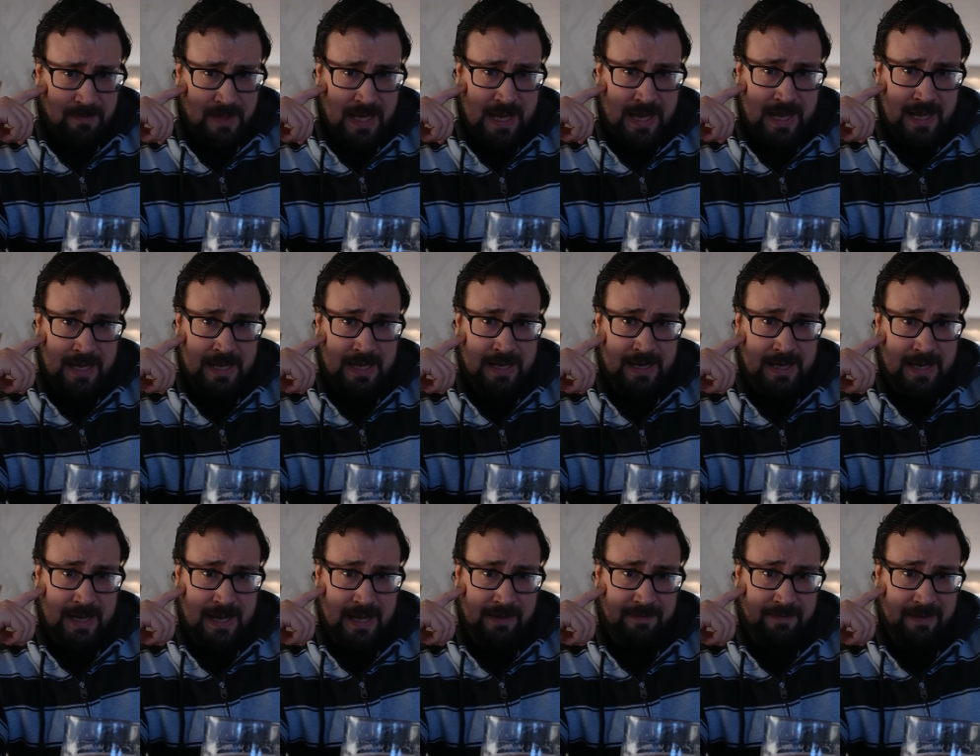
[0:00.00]
and
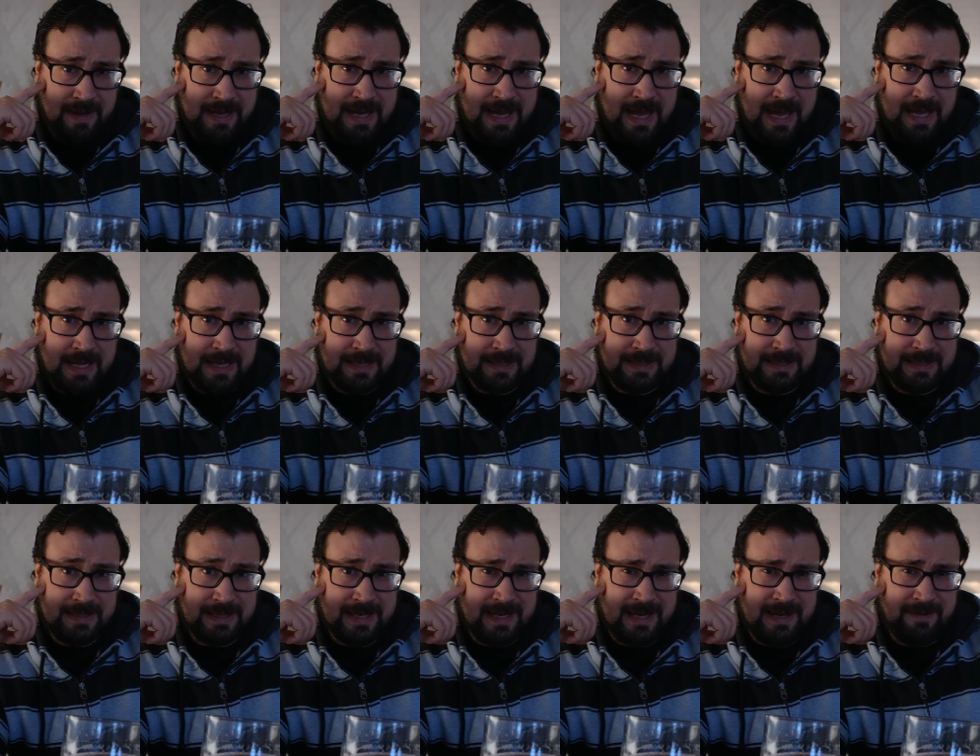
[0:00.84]
uh, if I can't
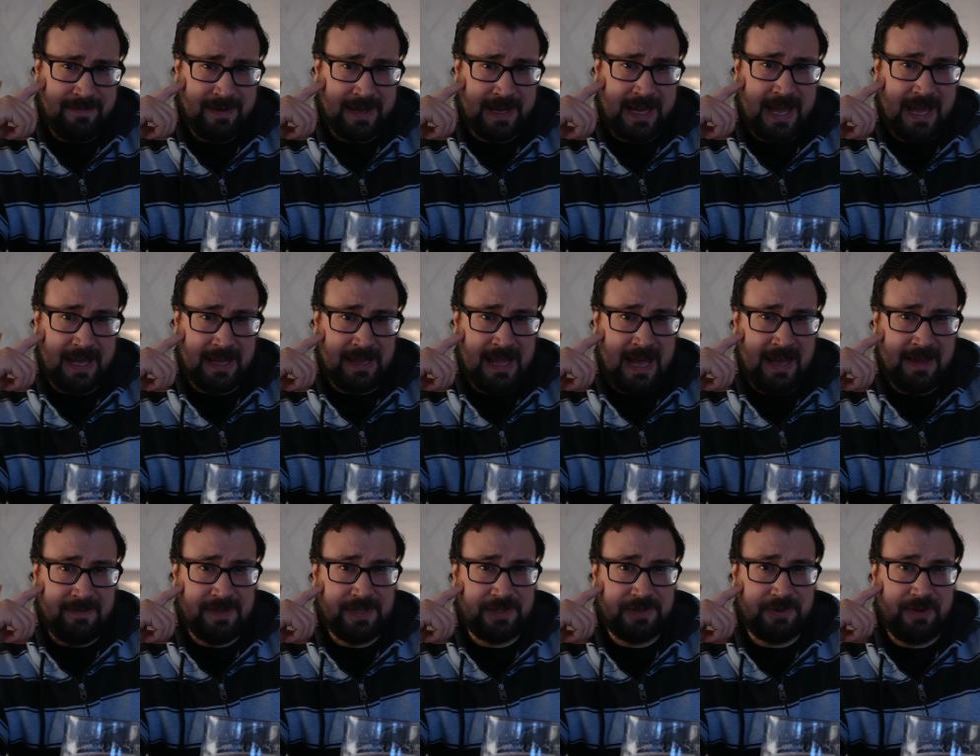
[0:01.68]
uh, if I can't
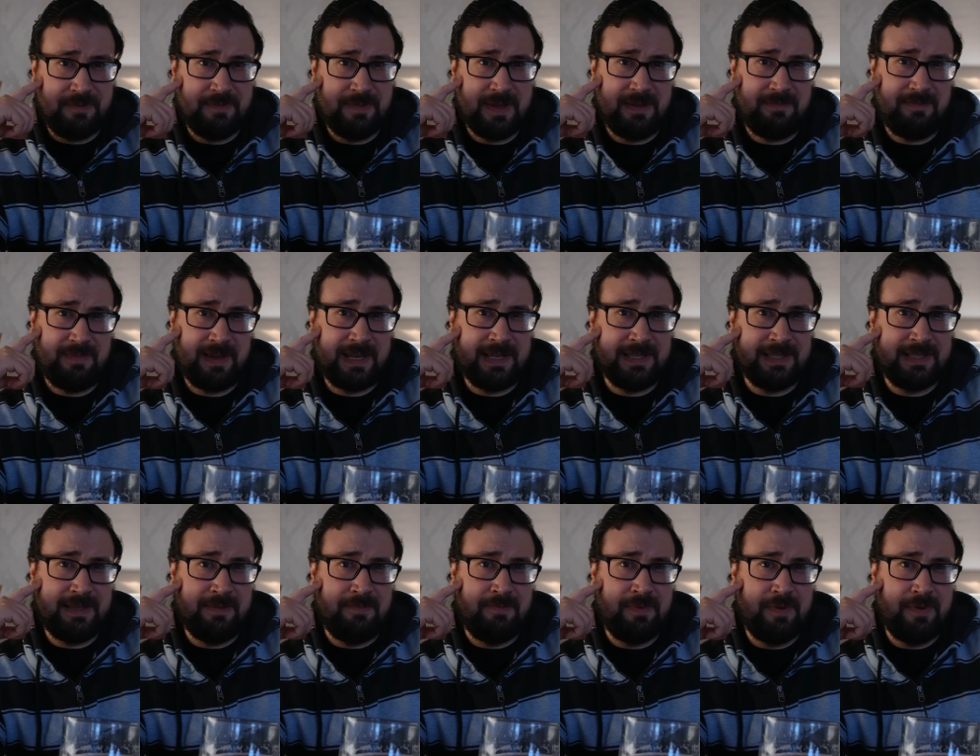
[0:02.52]
live stream it because the